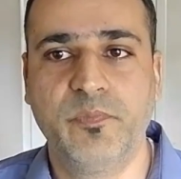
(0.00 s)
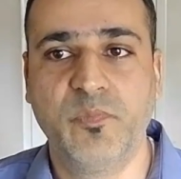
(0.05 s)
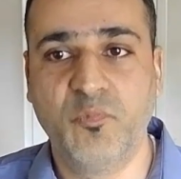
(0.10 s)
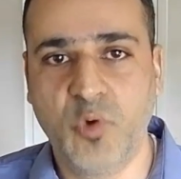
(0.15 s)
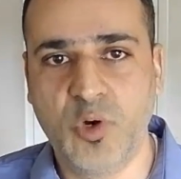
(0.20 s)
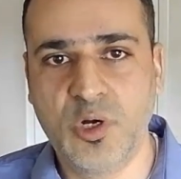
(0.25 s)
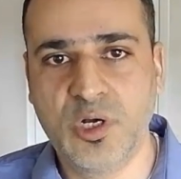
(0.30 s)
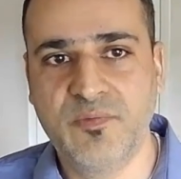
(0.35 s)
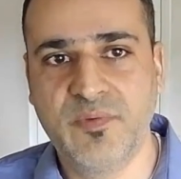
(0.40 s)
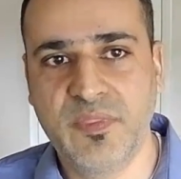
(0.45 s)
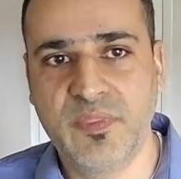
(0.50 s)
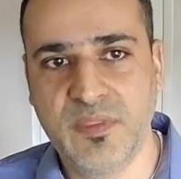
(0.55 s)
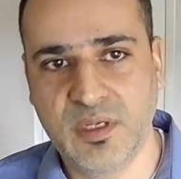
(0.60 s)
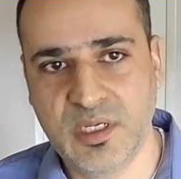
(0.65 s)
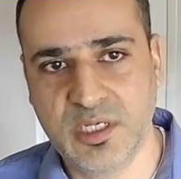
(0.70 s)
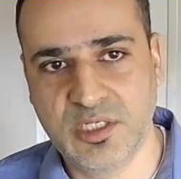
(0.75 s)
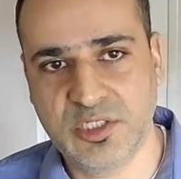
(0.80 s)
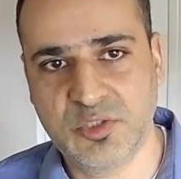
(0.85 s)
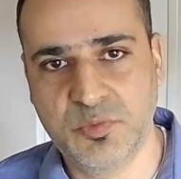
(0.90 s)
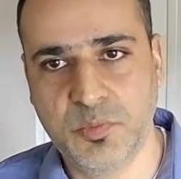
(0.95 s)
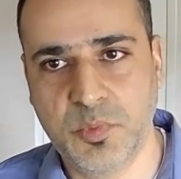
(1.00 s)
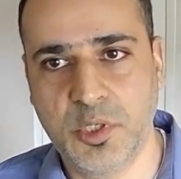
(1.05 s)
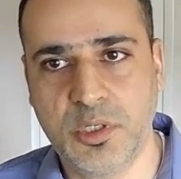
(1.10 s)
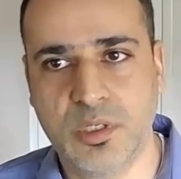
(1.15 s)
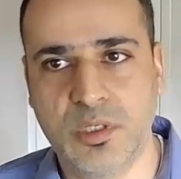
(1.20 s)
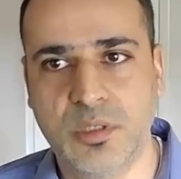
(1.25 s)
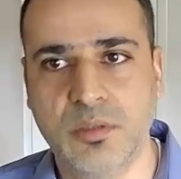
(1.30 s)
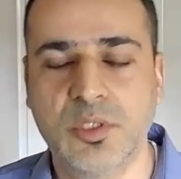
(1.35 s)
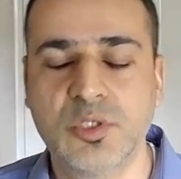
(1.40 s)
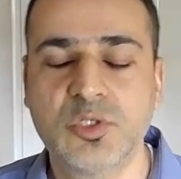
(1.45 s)
work with the
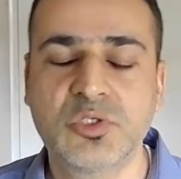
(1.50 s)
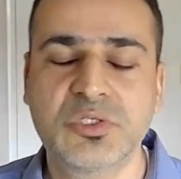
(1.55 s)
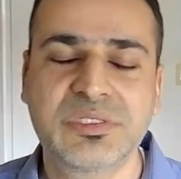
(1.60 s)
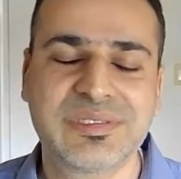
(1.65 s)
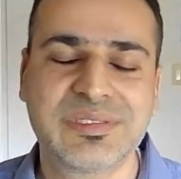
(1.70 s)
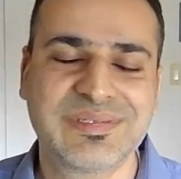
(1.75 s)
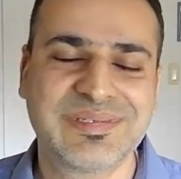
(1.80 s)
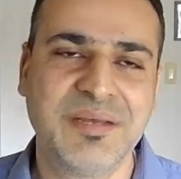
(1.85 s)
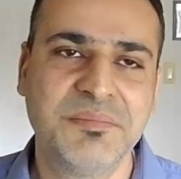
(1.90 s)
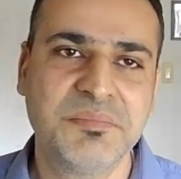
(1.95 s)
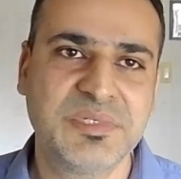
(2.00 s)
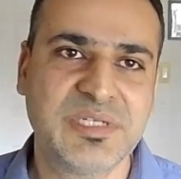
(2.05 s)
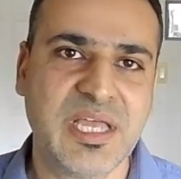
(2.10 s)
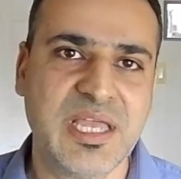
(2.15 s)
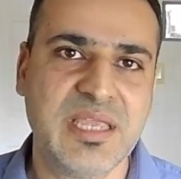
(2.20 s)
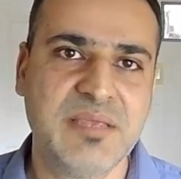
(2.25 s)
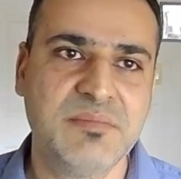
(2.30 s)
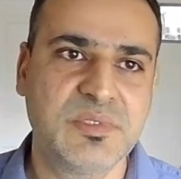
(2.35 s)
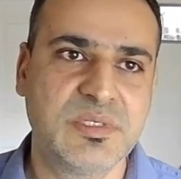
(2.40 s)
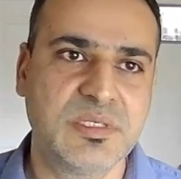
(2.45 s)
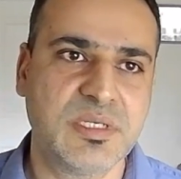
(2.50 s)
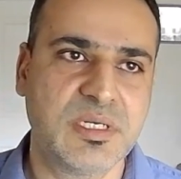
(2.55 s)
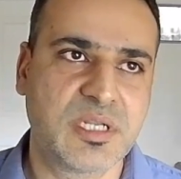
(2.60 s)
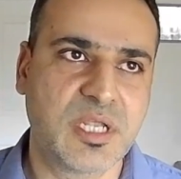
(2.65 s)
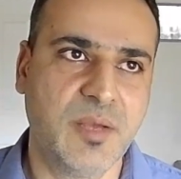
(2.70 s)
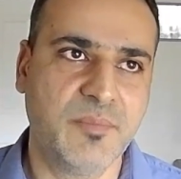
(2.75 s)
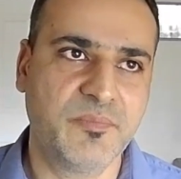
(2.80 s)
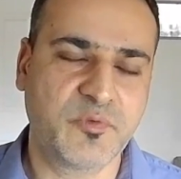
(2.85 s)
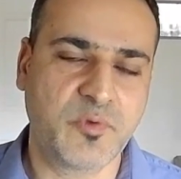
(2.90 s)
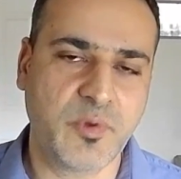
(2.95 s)
customer. Sometimes it
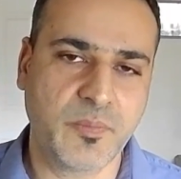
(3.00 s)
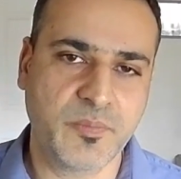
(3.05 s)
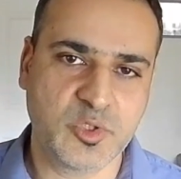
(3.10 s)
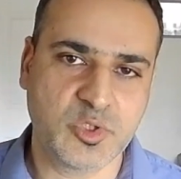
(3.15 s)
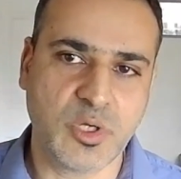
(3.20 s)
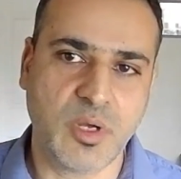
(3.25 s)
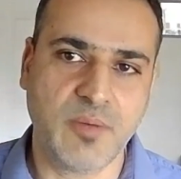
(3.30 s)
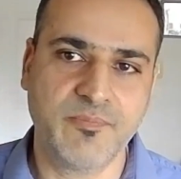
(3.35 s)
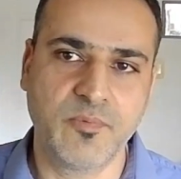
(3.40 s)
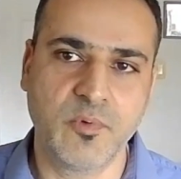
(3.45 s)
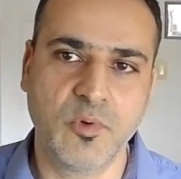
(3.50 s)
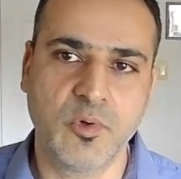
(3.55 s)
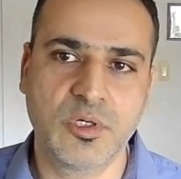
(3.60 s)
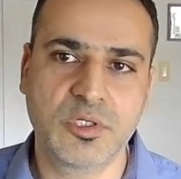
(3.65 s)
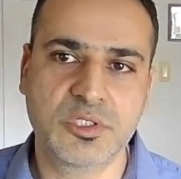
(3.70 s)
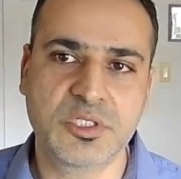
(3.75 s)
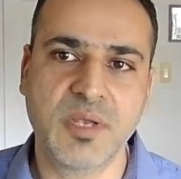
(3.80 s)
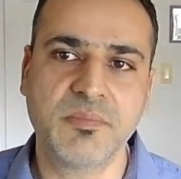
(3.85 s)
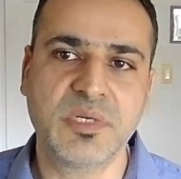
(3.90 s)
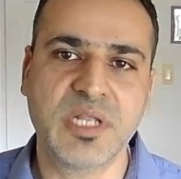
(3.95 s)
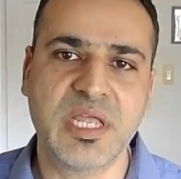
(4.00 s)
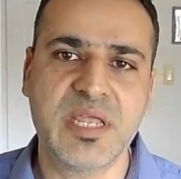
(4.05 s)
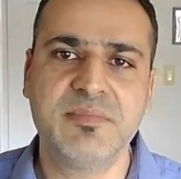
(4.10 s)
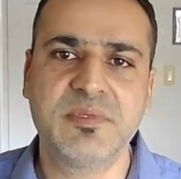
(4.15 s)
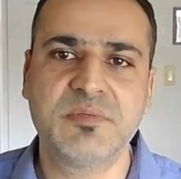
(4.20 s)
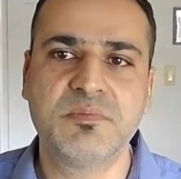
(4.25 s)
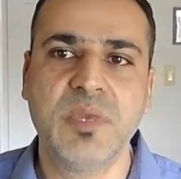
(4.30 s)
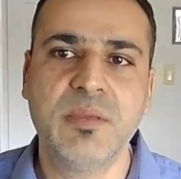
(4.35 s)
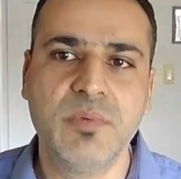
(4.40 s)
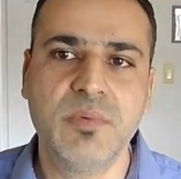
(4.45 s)
comes from the shop floor. Sometimes
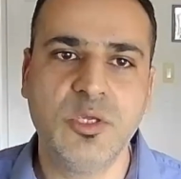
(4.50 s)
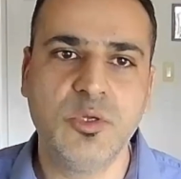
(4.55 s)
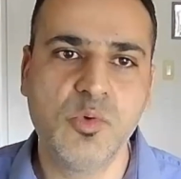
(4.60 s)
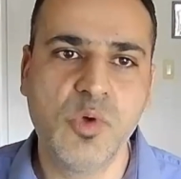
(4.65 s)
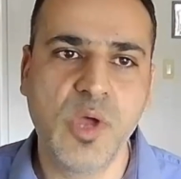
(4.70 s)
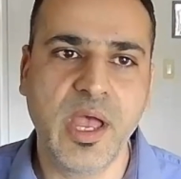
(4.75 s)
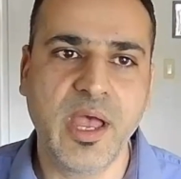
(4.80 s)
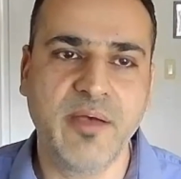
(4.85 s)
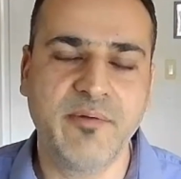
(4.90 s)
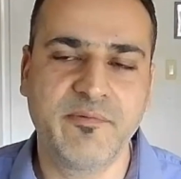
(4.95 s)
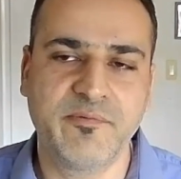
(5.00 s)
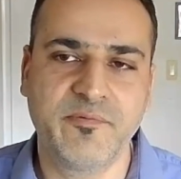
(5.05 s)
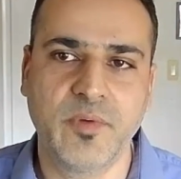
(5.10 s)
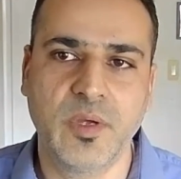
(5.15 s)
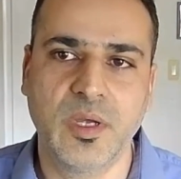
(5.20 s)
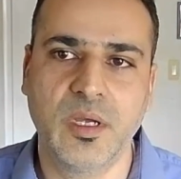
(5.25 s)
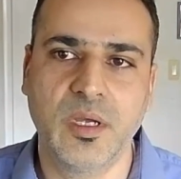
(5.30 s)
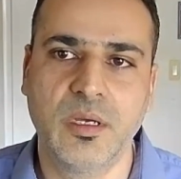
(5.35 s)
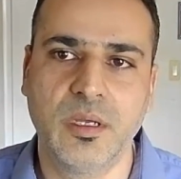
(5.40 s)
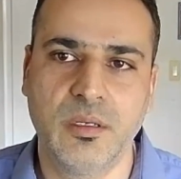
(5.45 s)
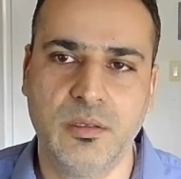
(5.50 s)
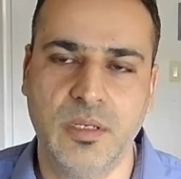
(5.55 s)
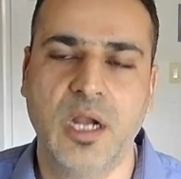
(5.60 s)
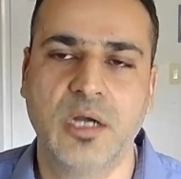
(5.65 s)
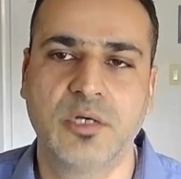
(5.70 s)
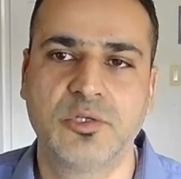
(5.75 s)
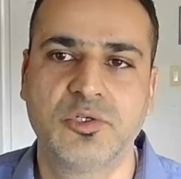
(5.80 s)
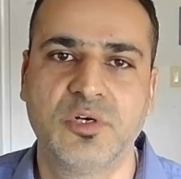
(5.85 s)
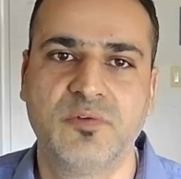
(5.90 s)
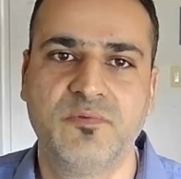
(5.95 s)
maybe you have a
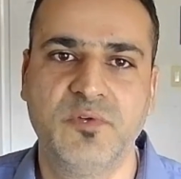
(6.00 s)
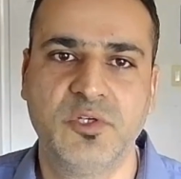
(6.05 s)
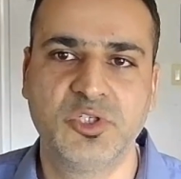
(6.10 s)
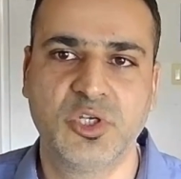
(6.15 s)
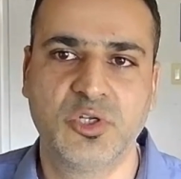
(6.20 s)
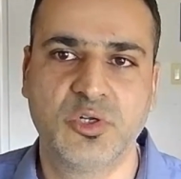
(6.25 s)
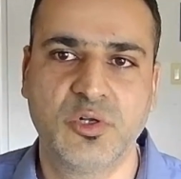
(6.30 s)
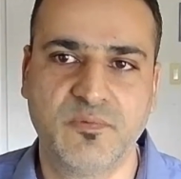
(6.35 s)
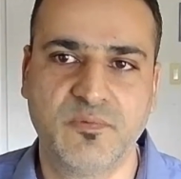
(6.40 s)
larger vision